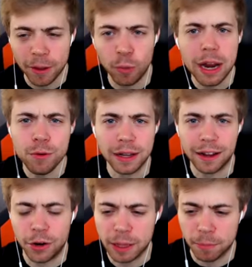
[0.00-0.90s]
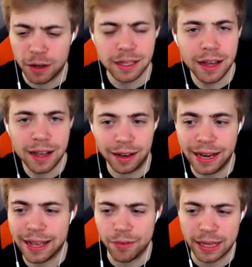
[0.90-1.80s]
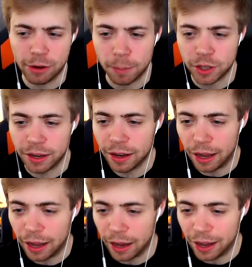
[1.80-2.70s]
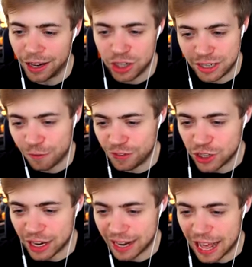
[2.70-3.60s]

by the way, if you want to download this mod, link is in the description. Uh, definitely check it